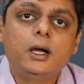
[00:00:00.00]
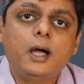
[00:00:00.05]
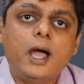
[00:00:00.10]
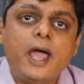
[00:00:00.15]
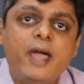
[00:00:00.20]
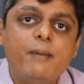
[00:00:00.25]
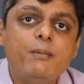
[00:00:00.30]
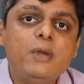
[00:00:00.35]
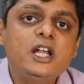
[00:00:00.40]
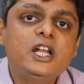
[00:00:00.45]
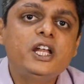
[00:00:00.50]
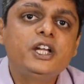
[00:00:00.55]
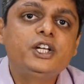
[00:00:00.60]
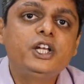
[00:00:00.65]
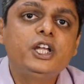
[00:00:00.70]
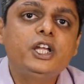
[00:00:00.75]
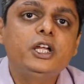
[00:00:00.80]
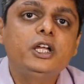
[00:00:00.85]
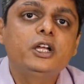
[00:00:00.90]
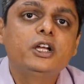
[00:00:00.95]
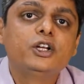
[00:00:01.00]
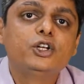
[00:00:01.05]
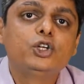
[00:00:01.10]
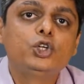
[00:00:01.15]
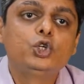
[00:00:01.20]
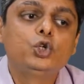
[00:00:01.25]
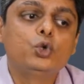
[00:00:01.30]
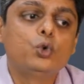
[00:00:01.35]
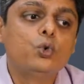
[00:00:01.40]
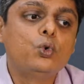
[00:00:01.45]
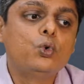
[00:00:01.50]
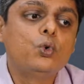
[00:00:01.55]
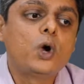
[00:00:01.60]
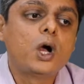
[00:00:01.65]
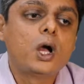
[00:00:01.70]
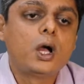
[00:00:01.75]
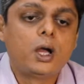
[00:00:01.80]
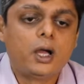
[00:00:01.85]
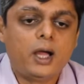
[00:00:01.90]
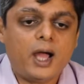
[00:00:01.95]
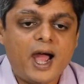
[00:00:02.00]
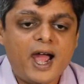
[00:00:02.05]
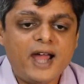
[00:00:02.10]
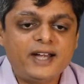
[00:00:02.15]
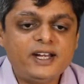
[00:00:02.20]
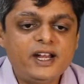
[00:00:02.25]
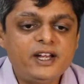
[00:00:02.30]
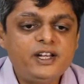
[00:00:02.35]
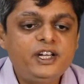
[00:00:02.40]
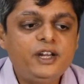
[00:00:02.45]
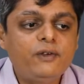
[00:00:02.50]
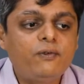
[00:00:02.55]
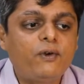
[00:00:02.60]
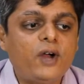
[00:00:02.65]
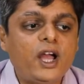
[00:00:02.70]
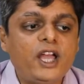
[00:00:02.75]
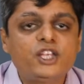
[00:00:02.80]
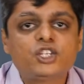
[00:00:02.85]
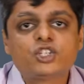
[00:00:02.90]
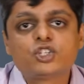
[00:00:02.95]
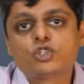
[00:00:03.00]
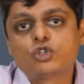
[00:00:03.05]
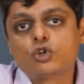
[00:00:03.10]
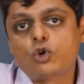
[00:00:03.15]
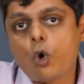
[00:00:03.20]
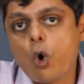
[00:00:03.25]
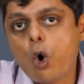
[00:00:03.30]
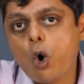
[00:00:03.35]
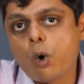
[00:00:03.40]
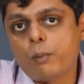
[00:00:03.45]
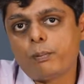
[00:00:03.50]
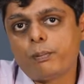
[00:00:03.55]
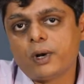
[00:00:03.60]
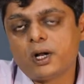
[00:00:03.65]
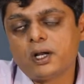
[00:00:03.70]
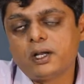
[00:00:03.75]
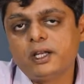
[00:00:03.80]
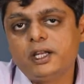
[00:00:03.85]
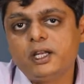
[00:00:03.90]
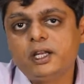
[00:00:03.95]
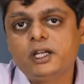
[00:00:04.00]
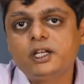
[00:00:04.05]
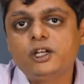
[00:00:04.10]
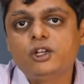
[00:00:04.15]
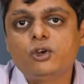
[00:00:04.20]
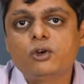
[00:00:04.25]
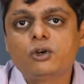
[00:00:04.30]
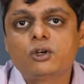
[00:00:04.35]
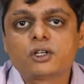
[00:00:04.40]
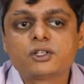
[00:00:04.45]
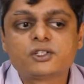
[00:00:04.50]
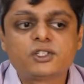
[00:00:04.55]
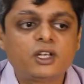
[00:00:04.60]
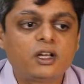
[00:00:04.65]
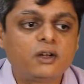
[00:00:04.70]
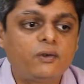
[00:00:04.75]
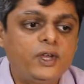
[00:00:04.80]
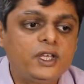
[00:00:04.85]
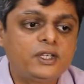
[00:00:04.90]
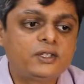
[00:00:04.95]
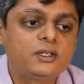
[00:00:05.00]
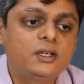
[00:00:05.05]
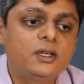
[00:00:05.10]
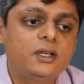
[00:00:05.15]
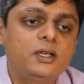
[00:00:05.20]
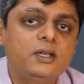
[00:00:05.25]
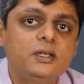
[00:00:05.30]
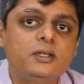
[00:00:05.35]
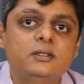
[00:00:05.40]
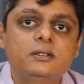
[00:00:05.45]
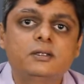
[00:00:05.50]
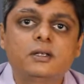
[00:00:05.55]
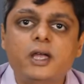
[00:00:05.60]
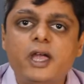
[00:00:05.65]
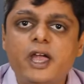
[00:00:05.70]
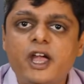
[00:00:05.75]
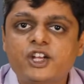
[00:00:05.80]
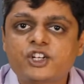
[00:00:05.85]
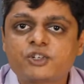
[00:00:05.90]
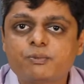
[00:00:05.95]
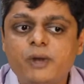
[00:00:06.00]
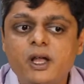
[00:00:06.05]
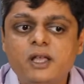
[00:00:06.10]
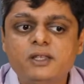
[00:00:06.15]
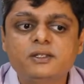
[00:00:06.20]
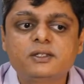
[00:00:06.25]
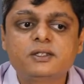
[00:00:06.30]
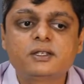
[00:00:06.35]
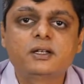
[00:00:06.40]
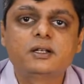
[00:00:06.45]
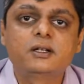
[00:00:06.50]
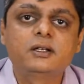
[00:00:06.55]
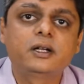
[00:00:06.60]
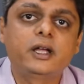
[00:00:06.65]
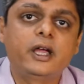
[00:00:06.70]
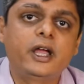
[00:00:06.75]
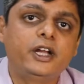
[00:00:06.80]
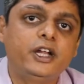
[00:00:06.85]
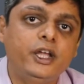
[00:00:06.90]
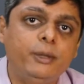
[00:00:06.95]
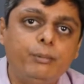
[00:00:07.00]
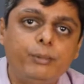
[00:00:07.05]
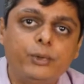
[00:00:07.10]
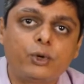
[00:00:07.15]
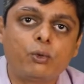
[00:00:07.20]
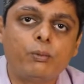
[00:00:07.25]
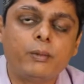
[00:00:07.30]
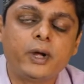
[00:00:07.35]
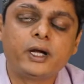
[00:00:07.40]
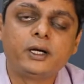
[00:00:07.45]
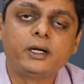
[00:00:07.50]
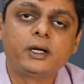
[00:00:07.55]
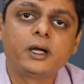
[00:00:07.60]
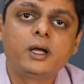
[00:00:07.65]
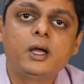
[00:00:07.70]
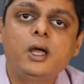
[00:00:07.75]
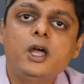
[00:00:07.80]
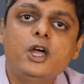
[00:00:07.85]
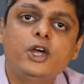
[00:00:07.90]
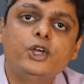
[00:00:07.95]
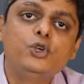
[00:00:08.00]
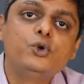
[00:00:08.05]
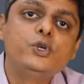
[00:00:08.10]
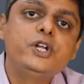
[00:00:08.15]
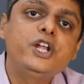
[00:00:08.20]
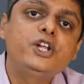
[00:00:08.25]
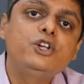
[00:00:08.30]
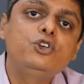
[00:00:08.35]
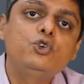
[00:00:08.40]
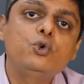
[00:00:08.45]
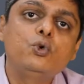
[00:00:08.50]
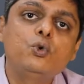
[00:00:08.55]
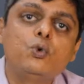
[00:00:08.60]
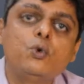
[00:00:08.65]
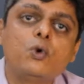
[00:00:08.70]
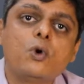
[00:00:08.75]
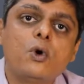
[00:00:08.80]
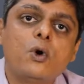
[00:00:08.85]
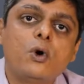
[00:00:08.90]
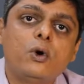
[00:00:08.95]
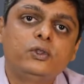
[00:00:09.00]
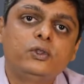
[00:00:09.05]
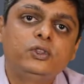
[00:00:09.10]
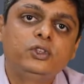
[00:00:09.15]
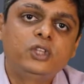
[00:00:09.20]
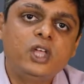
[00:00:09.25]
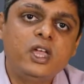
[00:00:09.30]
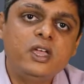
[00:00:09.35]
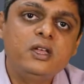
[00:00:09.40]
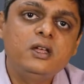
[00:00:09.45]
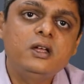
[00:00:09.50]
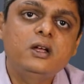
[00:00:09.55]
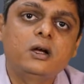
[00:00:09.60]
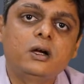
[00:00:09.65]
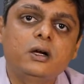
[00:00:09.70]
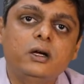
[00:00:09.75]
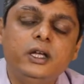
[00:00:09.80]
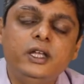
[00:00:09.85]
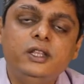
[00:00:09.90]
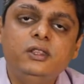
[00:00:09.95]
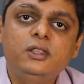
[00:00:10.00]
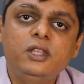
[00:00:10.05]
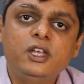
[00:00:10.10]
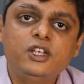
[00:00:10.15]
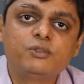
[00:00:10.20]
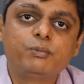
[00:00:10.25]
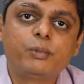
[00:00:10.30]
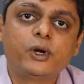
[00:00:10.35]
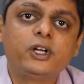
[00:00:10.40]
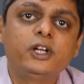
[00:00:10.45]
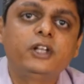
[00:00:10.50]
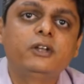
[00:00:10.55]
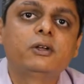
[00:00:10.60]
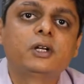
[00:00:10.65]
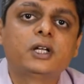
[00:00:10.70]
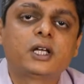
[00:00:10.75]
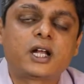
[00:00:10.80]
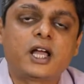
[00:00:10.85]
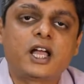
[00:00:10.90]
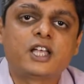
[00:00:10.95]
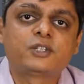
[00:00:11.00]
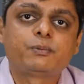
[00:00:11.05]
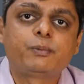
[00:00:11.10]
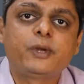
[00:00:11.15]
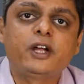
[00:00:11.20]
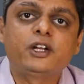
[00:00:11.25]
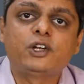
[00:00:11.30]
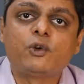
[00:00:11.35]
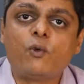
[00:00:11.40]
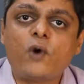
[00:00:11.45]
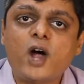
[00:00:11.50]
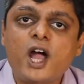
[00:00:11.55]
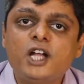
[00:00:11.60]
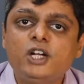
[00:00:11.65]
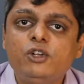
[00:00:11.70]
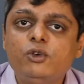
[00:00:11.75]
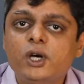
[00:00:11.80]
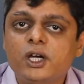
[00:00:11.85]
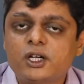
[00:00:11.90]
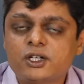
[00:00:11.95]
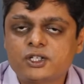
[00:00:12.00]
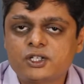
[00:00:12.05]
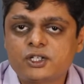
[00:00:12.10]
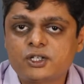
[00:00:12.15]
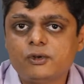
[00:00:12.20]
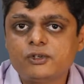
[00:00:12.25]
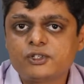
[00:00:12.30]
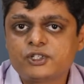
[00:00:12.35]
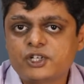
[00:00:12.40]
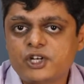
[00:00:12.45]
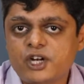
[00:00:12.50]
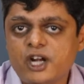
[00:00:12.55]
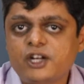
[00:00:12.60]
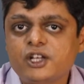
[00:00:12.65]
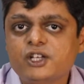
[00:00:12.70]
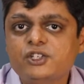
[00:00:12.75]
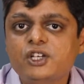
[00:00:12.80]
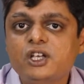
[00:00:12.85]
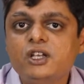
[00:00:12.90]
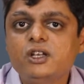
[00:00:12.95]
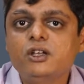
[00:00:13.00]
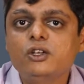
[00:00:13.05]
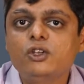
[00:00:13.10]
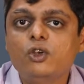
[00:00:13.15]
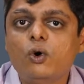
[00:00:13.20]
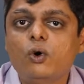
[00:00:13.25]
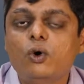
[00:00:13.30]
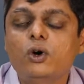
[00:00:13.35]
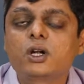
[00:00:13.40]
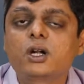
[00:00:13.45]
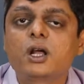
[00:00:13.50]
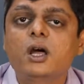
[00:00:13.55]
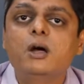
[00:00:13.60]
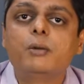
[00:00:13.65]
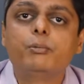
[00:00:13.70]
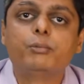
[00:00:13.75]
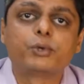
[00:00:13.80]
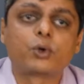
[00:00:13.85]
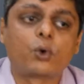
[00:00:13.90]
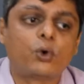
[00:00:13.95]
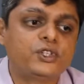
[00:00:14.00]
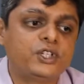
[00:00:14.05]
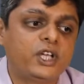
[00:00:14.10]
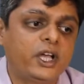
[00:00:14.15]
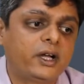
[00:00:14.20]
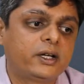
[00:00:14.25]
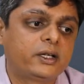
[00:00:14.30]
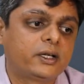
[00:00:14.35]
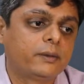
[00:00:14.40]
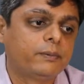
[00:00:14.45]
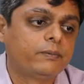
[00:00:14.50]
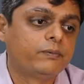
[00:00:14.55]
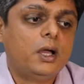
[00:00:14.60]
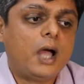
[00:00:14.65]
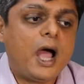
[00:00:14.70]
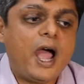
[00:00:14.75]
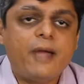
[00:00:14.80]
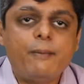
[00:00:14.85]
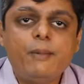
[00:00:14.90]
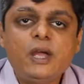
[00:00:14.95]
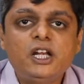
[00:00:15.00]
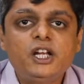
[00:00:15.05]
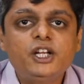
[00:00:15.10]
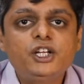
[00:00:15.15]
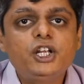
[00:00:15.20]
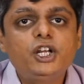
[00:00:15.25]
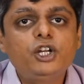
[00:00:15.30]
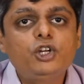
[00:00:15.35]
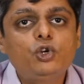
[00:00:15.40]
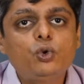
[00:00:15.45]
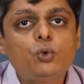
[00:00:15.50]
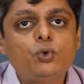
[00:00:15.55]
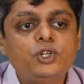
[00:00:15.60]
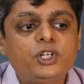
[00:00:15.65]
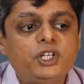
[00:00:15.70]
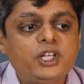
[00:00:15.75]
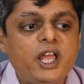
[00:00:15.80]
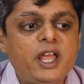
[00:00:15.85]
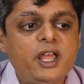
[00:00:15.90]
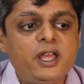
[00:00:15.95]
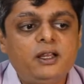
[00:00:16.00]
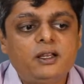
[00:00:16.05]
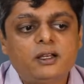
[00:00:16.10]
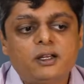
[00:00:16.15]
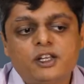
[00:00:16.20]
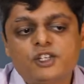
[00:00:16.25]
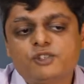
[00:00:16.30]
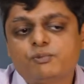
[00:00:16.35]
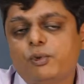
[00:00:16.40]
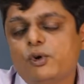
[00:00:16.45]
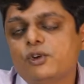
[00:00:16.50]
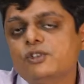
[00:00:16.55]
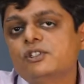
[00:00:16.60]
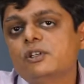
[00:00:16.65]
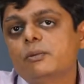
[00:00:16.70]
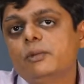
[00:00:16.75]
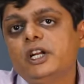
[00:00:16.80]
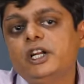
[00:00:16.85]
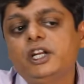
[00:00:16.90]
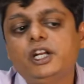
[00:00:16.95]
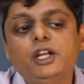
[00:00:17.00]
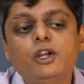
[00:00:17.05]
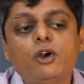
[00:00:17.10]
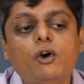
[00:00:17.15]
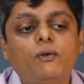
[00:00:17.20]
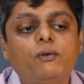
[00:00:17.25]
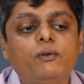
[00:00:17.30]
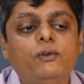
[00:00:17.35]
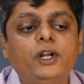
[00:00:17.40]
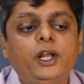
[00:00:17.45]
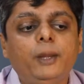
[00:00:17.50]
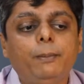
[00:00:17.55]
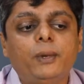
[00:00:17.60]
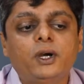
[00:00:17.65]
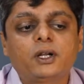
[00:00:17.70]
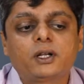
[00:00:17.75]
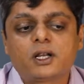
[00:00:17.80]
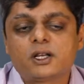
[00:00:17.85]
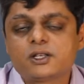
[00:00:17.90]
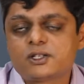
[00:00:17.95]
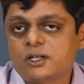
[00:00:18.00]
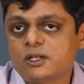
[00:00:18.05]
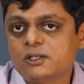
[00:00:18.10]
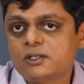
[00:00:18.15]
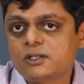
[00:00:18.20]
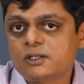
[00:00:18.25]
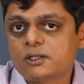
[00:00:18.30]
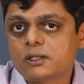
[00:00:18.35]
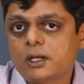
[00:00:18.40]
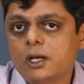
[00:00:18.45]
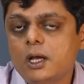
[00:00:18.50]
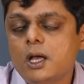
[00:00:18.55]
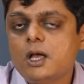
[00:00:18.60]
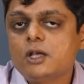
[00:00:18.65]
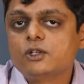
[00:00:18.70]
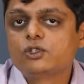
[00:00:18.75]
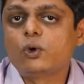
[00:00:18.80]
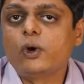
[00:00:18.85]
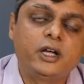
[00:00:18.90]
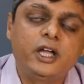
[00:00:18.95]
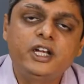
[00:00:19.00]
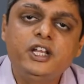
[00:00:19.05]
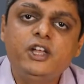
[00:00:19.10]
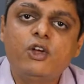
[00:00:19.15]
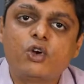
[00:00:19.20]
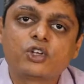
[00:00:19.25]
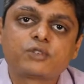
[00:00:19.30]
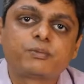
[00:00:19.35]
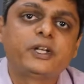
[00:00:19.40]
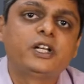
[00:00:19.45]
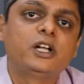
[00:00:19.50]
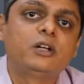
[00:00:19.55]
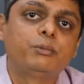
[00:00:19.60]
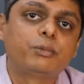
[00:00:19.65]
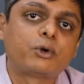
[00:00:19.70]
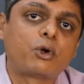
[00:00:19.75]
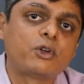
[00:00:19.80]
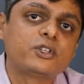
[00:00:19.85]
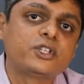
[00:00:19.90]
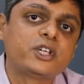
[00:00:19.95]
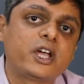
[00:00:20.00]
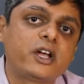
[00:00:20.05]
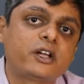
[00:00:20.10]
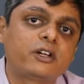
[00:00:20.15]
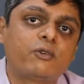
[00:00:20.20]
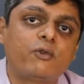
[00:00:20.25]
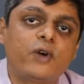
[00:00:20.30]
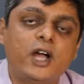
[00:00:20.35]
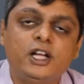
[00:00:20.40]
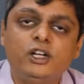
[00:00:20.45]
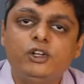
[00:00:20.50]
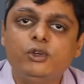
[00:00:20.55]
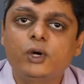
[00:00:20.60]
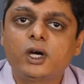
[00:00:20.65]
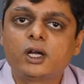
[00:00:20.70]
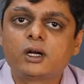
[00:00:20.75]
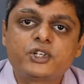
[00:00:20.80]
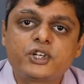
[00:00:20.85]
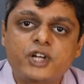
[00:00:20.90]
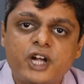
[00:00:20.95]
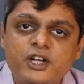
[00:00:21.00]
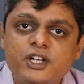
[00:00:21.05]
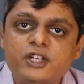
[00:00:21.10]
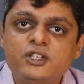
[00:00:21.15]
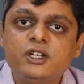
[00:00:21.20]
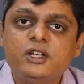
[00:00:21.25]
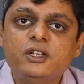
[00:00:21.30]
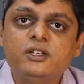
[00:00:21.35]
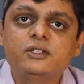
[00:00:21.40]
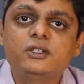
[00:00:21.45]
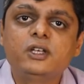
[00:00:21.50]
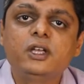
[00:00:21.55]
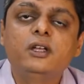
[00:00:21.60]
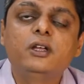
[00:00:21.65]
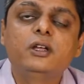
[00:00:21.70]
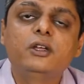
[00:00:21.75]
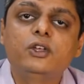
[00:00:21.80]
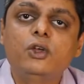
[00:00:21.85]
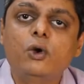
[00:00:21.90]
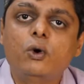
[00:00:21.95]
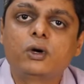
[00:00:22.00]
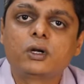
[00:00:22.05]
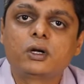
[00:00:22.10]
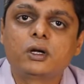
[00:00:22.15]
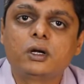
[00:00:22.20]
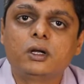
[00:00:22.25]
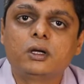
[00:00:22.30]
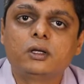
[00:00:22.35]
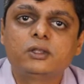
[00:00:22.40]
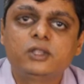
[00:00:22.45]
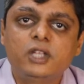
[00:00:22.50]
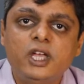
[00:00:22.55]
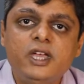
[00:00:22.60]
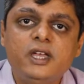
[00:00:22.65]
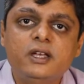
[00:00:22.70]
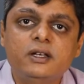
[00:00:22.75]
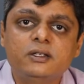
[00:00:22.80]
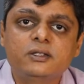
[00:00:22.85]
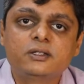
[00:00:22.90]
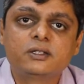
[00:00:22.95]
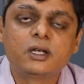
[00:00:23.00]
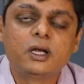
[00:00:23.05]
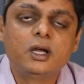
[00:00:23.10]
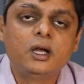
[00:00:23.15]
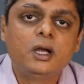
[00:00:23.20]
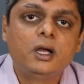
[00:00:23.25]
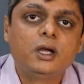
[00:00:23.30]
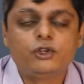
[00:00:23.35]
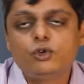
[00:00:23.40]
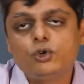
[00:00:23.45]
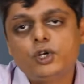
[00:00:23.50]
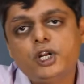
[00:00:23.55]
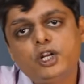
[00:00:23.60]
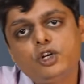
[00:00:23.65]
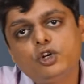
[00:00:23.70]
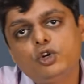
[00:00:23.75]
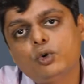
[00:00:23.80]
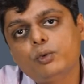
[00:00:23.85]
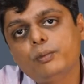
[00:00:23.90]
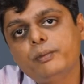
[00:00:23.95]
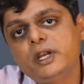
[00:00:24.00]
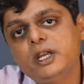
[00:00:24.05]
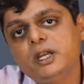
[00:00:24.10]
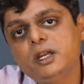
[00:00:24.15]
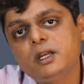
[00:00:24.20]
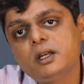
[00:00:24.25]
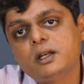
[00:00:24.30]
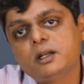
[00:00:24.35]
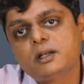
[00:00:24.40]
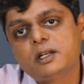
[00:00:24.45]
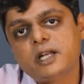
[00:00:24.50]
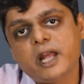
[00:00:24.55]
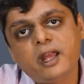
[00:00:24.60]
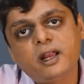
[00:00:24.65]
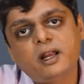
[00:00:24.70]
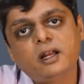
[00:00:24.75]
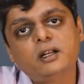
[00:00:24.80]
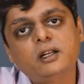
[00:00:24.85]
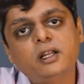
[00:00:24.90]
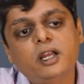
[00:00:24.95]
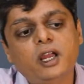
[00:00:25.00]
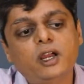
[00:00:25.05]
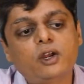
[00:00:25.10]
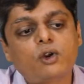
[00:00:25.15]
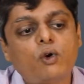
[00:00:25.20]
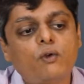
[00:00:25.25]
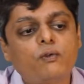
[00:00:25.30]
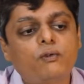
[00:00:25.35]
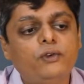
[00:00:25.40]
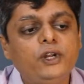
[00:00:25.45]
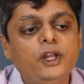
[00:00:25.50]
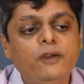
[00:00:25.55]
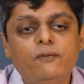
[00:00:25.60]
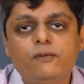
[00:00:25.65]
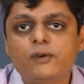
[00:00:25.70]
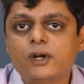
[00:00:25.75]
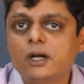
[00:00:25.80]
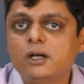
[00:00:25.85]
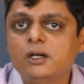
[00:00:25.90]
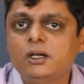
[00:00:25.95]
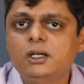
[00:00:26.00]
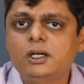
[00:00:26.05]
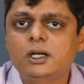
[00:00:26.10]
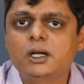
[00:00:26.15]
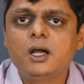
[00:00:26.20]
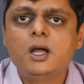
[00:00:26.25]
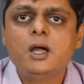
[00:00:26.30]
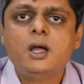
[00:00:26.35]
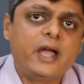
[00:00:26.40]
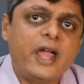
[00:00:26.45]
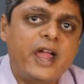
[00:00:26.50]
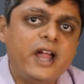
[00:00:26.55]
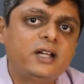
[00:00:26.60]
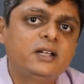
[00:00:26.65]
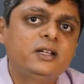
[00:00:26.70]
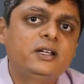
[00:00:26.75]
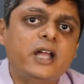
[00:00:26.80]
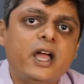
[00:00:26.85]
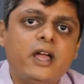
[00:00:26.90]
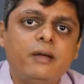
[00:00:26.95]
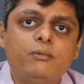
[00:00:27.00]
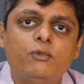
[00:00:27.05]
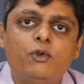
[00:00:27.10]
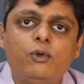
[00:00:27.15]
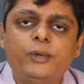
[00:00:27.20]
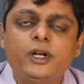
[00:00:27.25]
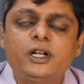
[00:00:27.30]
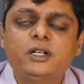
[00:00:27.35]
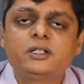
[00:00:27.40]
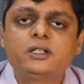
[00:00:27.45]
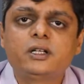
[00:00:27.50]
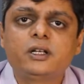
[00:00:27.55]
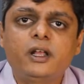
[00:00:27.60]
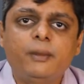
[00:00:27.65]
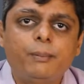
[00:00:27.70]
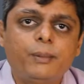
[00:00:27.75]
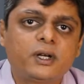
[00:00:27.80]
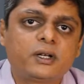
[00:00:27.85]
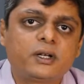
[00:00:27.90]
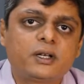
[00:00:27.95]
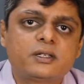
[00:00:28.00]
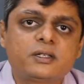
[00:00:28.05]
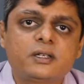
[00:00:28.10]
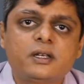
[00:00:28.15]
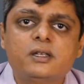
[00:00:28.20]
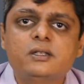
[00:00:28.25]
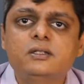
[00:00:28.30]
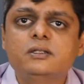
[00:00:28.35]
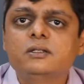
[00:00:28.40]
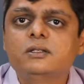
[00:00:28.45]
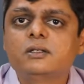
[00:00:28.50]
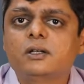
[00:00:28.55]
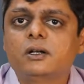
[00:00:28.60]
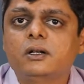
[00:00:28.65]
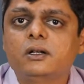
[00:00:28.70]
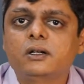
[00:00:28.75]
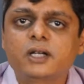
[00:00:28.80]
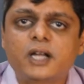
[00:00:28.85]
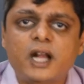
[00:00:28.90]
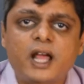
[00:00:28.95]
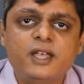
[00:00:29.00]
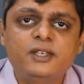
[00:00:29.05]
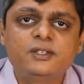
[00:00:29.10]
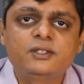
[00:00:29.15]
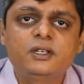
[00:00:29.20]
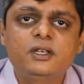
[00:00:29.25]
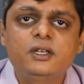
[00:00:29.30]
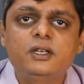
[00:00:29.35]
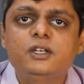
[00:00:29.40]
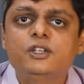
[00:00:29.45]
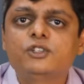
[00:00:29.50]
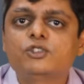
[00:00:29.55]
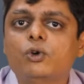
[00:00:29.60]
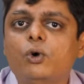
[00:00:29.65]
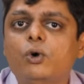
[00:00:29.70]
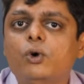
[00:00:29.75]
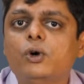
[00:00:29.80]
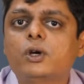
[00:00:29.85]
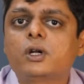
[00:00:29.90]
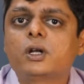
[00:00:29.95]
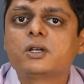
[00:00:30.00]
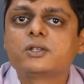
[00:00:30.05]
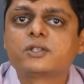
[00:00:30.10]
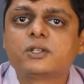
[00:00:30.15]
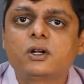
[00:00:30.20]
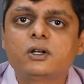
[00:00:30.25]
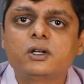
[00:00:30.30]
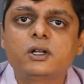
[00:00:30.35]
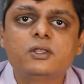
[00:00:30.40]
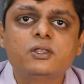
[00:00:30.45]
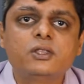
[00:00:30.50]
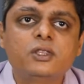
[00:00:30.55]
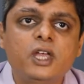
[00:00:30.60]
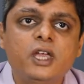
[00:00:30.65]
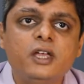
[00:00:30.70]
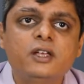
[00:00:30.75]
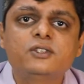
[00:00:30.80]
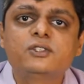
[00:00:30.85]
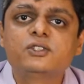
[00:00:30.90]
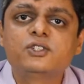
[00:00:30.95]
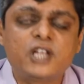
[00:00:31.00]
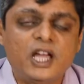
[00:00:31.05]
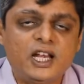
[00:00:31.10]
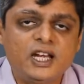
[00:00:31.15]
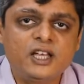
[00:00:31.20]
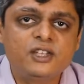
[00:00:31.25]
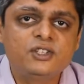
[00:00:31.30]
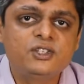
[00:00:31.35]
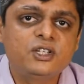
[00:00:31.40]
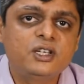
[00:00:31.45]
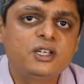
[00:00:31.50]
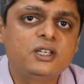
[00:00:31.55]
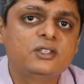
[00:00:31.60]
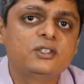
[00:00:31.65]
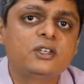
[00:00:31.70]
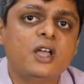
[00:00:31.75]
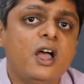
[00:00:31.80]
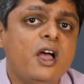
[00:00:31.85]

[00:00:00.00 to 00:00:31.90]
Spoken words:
Ability to identify scope in your services, expansion and improvement. You need to think in this particular aspect while you are strategizing your project. Ability to take responsibility of repercussions. So any hospital project, while you are strategizing your things, you need to be taken care of different end time moment repercussions, crises, or certain things, challenges